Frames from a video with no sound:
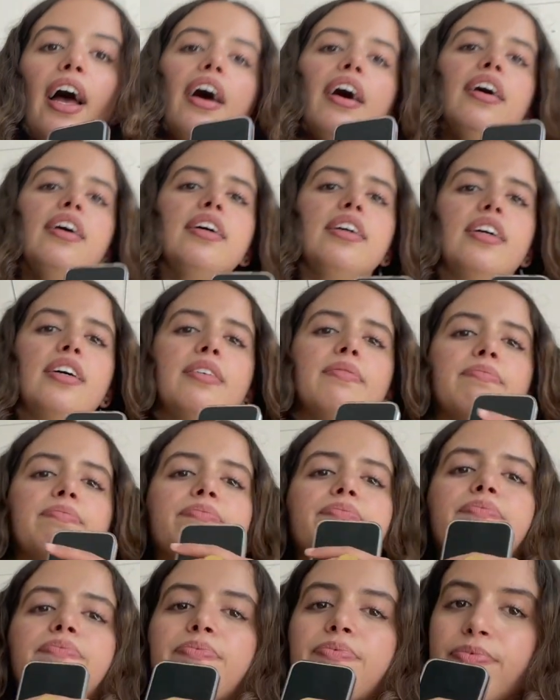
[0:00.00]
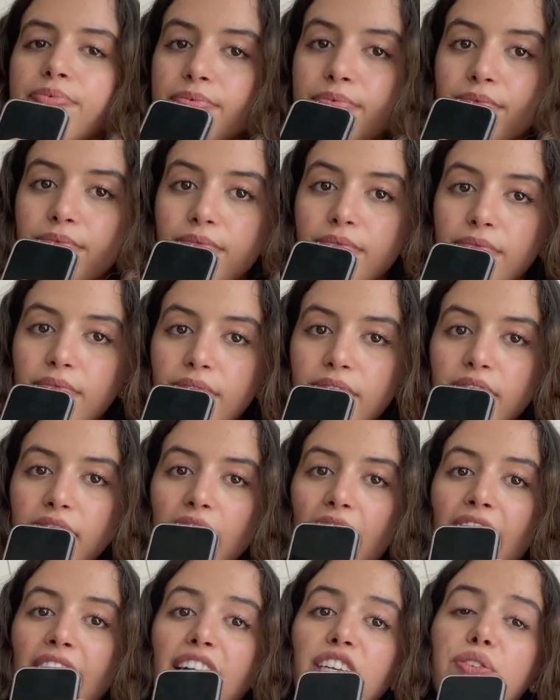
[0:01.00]

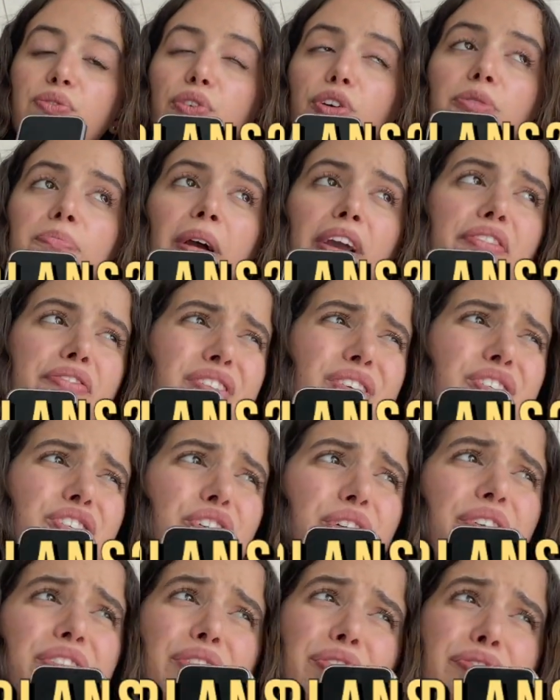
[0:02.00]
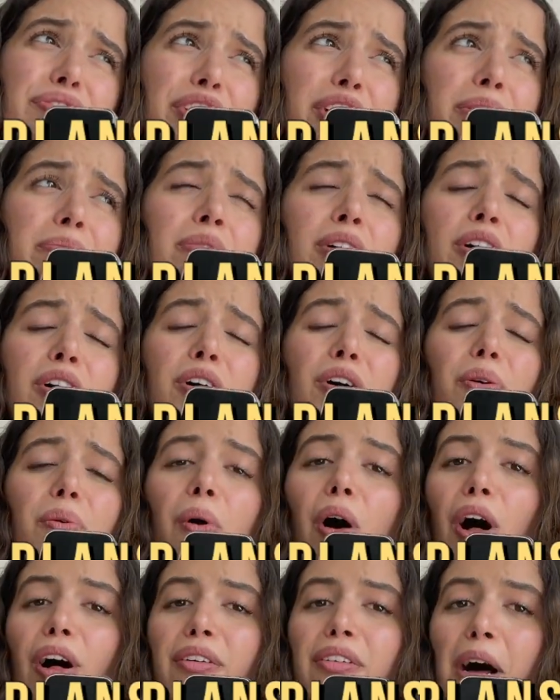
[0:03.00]
And as for my future in the firm,
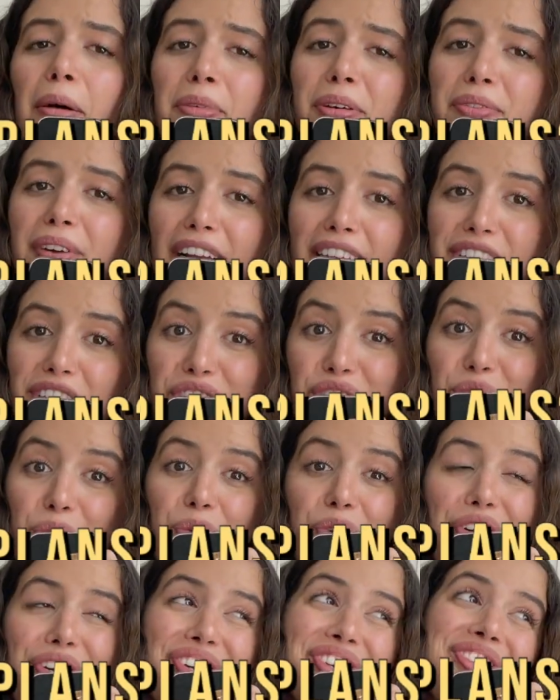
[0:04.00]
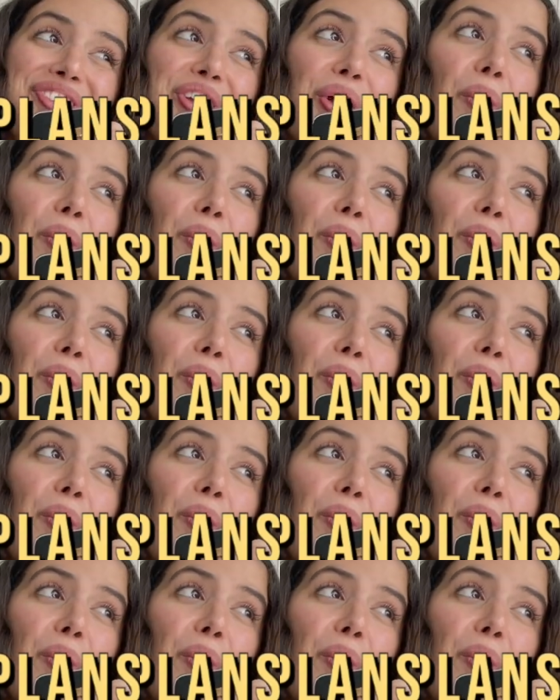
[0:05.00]
well, I'm a rising junior, so